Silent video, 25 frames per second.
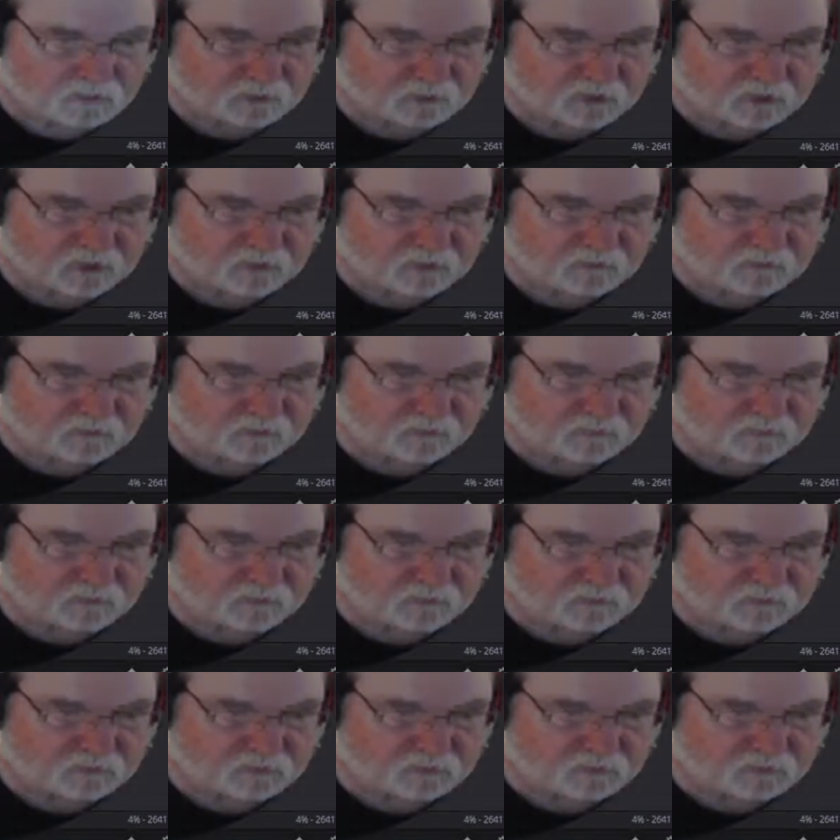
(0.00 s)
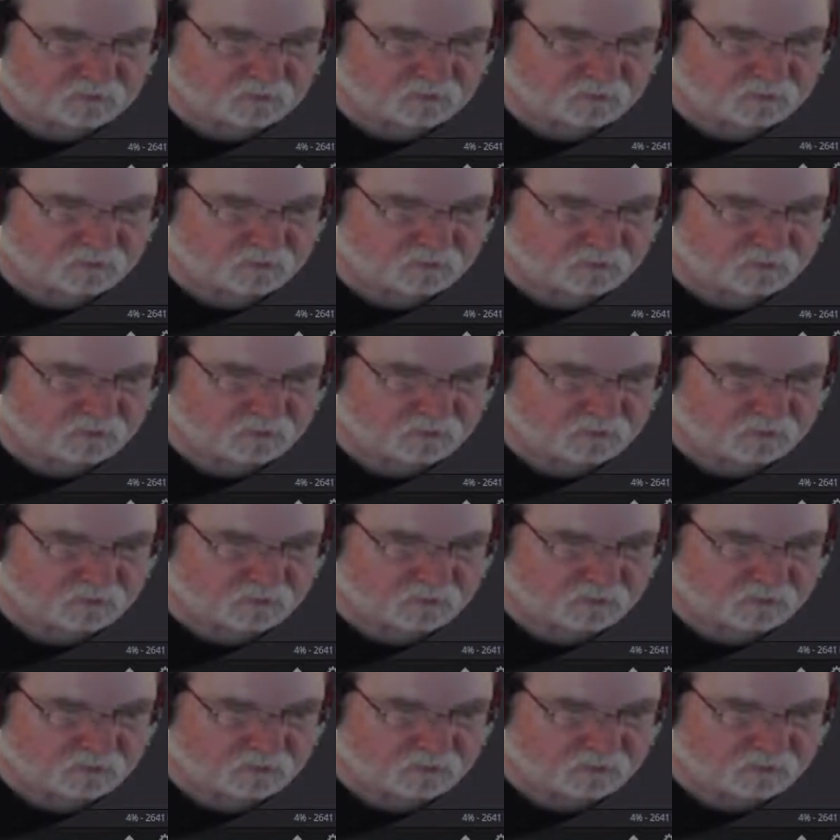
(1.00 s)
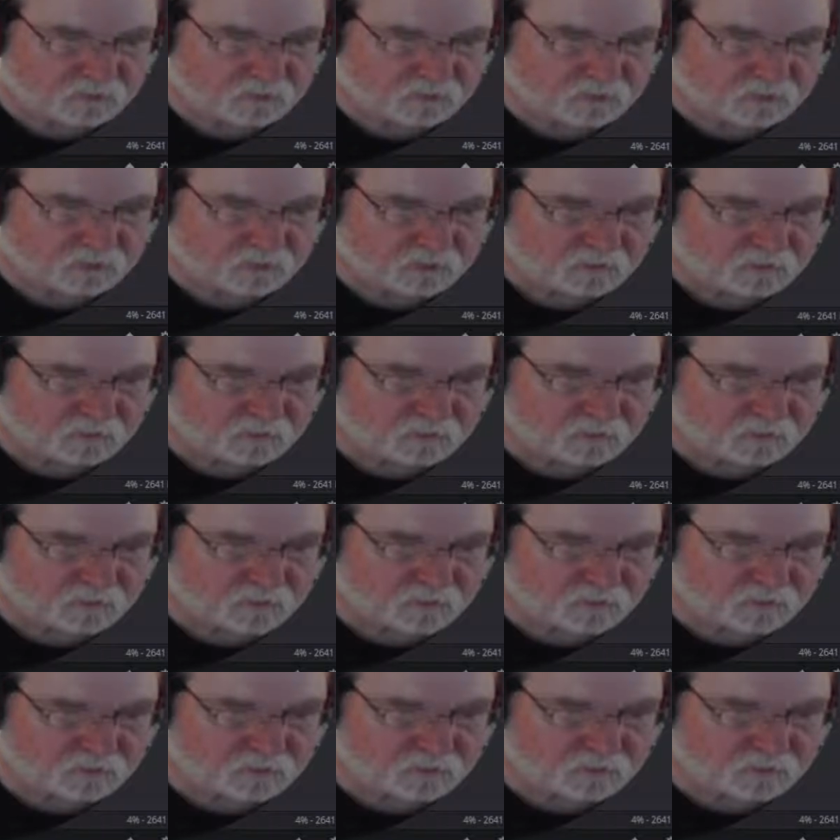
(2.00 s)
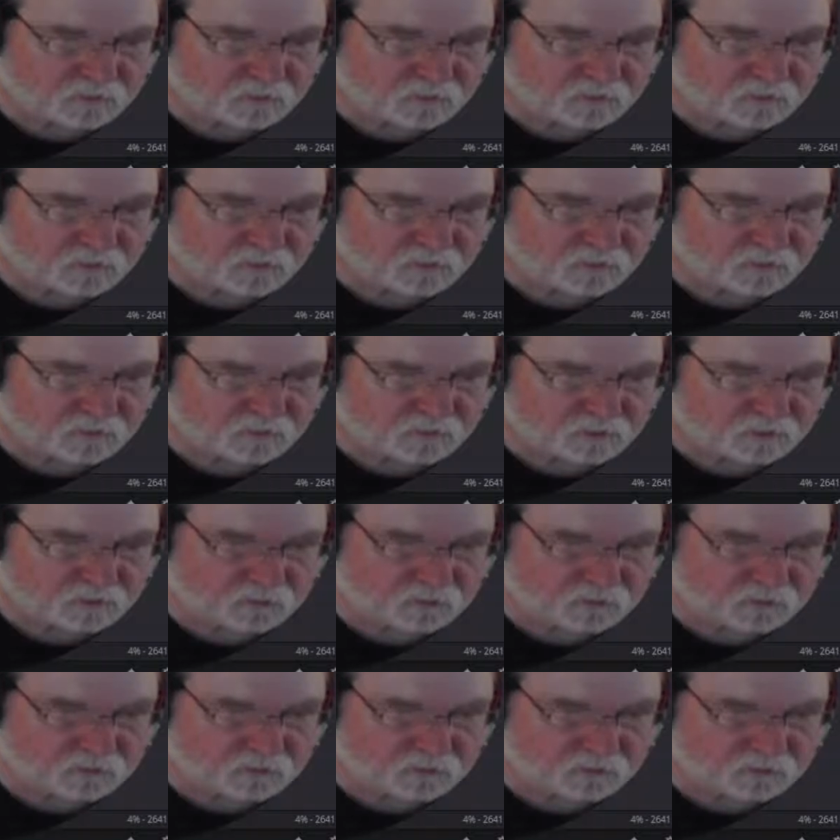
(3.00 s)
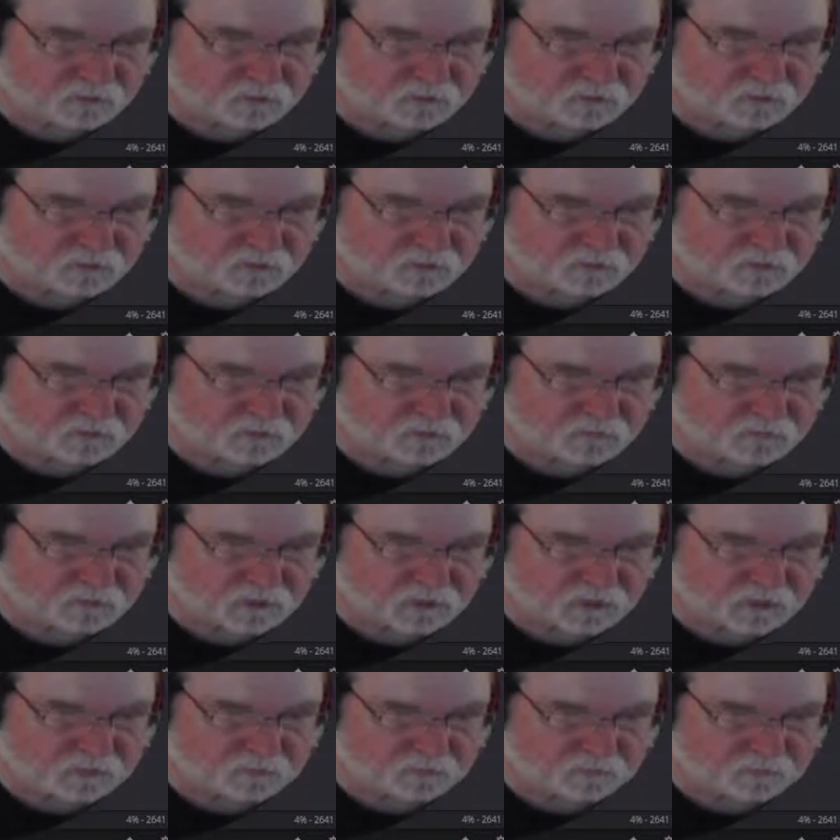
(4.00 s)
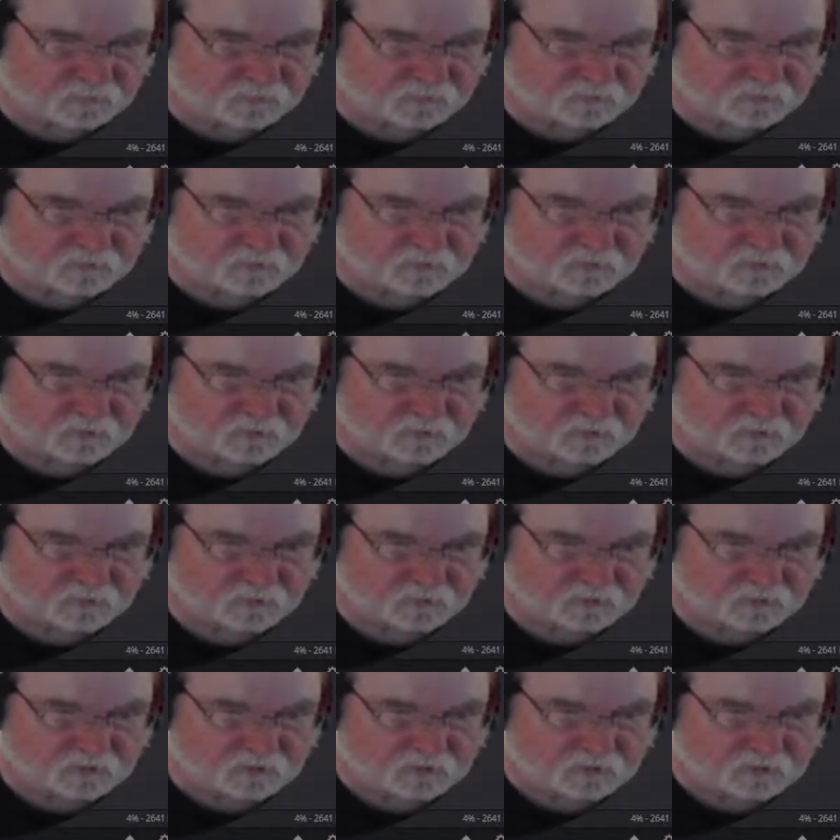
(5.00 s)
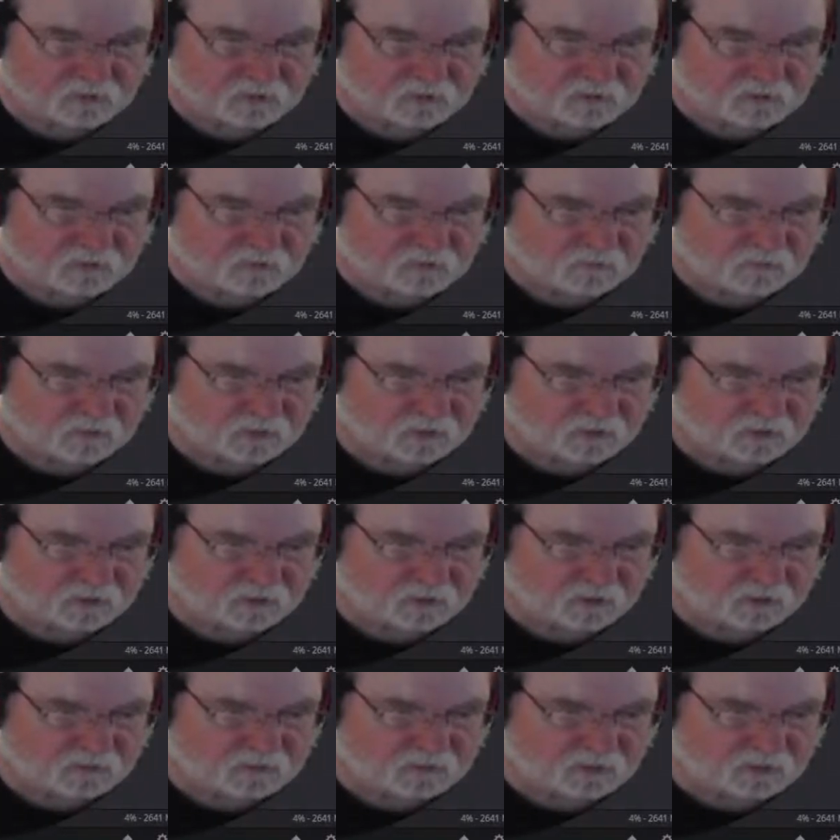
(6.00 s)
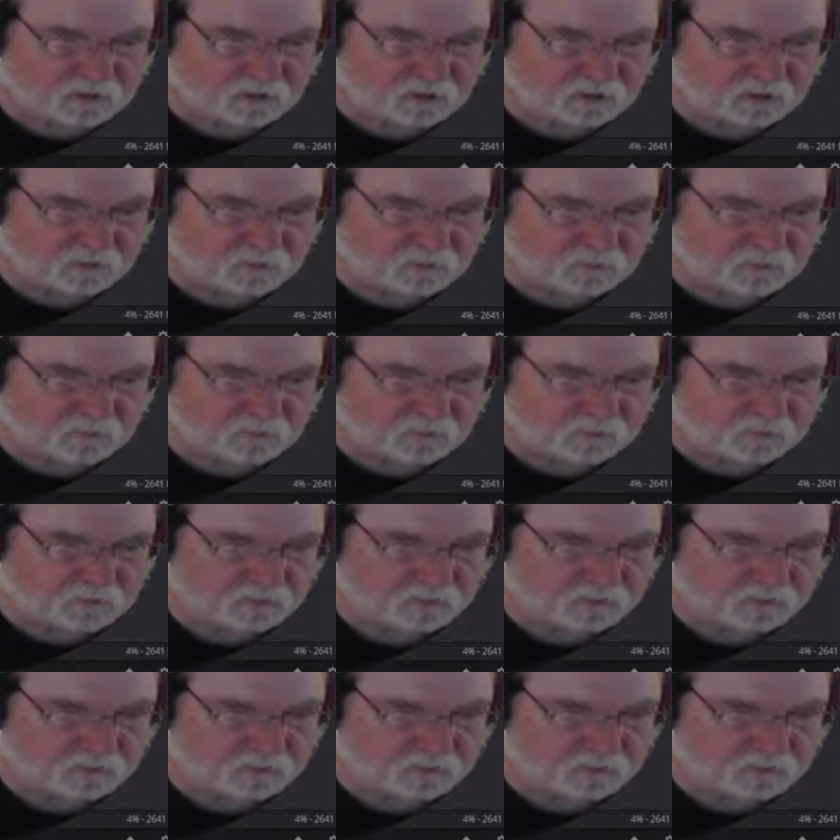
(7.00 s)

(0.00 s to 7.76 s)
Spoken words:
out of the picture and just put media 2 into here and see what happens. Well, that's killing me.